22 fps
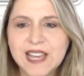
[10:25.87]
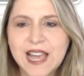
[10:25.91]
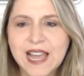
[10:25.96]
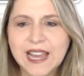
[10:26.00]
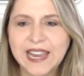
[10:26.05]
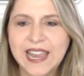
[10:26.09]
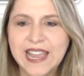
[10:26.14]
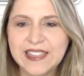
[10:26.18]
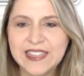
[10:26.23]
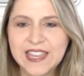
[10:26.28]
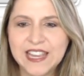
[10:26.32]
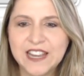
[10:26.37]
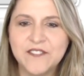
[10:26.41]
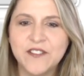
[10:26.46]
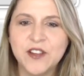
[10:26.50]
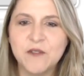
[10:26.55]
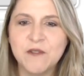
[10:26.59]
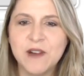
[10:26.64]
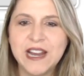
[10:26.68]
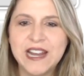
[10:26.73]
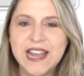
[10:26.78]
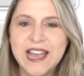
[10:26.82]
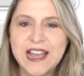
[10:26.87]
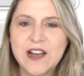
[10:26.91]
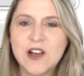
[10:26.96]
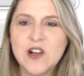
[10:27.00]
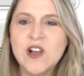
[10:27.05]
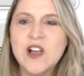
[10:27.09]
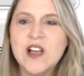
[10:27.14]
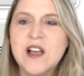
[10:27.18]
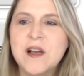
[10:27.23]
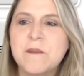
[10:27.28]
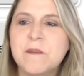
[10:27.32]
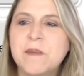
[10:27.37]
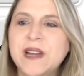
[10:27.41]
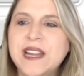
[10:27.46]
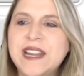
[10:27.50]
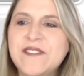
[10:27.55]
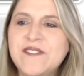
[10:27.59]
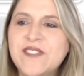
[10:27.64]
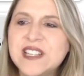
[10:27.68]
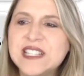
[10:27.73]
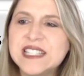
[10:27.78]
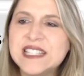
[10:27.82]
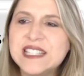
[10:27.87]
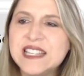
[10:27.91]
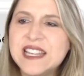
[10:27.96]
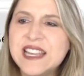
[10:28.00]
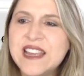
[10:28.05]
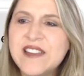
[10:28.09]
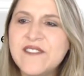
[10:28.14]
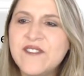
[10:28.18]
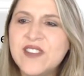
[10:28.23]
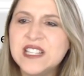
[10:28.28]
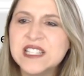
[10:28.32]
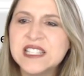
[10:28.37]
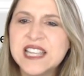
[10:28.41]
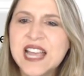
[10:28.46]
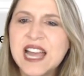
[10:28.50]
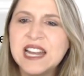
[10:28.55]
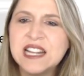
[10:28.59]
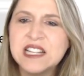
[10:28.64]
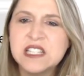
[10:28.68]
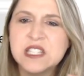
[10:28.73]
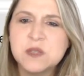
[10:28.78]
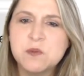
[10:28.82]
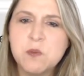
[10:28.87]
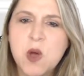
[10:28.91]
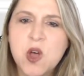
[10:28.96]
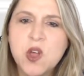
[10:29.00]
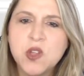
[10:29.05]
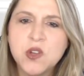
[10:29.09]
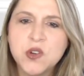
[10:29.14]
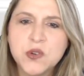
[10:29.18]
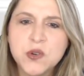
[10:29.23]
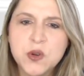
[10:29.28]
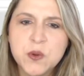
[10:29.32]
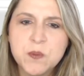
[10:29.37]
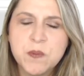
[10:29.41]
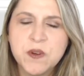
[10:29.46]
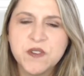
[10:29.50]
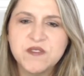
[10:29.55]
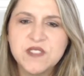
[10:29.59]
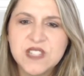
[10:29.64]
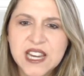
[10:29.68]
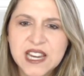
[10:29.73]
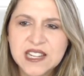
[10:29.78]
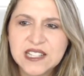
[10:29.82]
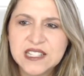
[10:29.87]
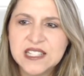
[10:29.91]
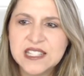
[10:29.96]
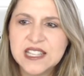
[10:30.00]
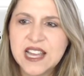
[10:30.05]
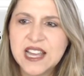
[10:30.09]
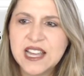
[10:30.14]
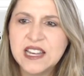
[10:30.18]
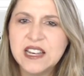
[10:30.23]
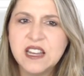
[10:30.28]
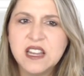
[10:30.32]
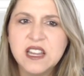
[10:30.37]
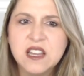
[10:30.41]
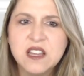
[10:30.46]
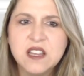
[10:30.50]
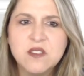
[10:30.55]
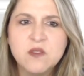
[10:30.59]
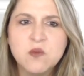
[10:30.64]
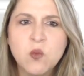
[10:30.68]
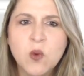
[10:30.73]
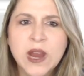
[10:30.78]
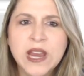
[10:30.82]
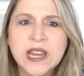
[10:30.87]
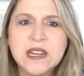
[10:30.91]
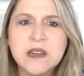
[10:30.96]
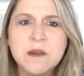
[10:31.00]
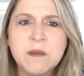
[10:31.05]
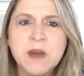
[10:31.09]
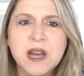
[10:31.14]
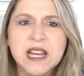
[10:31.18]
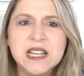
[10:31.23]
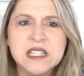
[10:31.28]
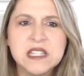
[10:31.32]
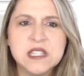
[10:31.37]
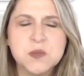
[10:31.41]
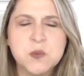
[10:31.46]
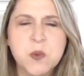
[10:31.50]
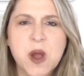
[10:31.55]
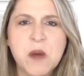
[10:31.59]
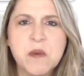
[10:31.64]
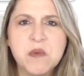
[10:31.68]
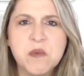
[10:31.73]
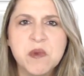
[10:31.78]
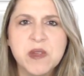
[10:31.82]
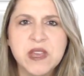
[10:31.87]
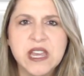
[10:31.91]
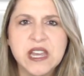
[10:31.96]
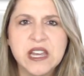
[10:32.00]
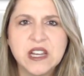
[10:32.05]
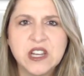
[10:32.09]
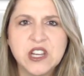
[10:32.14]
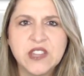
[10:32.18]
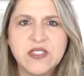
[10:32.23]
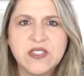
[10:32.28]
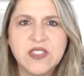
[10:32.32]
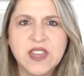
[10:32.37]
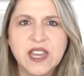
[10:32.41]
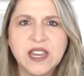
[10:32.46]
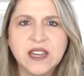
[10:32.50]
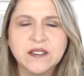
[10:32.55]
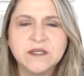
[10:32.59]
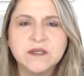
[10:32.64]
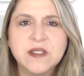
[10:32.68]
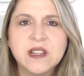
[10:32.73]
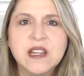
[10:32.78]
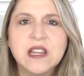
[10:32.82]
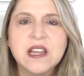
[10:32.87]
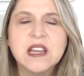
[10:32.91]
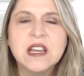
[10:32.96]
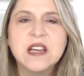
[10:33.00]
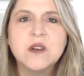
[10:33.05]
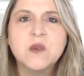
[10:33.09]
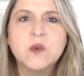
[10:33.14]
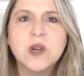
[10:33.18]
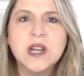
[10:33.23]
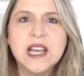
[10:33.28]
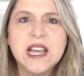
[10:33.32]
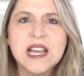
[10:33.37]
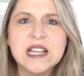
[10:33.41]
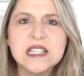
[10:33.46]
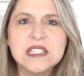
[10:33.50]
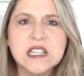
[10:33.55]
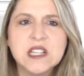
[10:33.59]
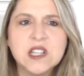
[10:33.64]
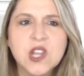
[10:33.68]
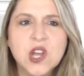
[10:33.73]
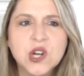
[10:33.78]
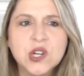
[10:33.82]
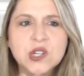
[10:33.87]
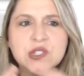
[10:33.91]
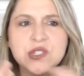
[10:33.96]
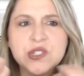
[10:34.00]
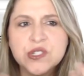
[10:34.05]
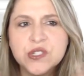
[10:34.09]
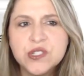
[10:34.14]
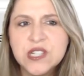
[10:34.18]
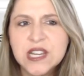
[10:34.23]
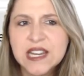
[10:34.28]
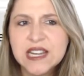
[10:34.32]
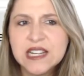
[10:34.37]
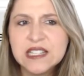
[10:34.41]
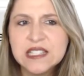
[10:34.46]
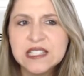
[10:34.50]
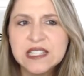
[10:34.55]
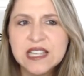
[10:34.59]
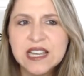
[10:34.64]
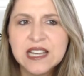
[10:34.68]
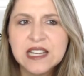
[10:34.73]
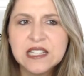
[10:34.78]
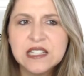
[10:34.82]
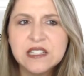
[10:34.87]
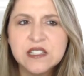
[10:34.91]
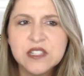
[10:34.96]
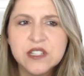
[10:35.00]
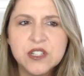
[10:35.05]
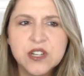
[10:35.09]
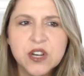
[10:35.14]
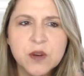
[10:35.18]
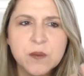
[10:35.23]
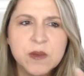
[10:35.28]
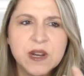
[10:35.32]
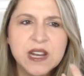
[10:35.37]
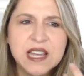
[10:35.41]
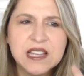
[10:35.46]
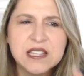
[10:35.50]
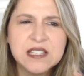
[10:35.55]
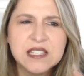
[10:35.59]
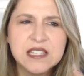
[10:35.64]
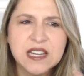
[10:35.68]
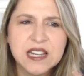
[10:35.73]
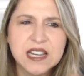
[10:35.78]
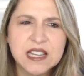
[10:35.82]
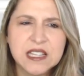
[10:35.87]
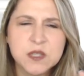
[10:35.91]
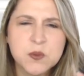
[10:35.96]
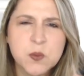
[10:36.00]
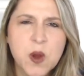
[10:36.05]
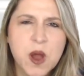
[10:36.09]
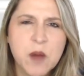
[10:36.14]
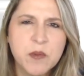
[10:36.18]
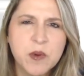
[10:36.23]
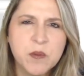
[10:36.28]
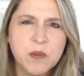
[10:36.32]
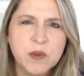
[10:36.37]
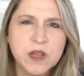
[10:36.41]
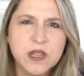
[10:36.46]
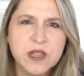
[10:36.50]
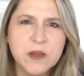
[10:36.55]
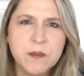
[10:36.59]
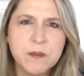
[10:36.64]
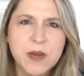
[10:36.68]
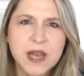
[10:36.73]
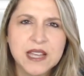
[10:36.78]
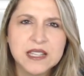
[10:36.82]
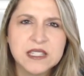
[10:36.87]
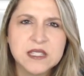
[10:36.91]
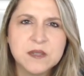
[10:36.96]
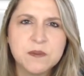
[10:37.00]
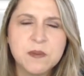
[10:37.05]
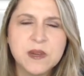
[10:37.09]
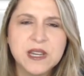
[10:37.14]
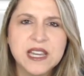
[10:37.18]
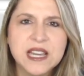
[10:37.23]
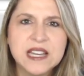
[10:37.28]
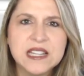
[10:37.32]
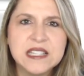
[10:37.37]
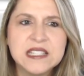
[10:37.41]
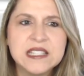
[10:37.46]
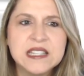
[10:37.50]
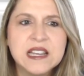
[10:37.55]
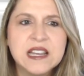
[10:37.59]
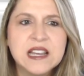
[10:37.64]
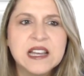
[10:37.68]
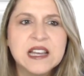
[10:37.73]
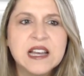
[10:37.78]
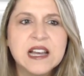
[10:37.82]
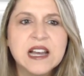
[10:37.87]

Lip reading: I can't think of it right now, but if it's got a smaller group of data set, randomized is probably a good thing. When it has a larger data set, deterministic is probably the best because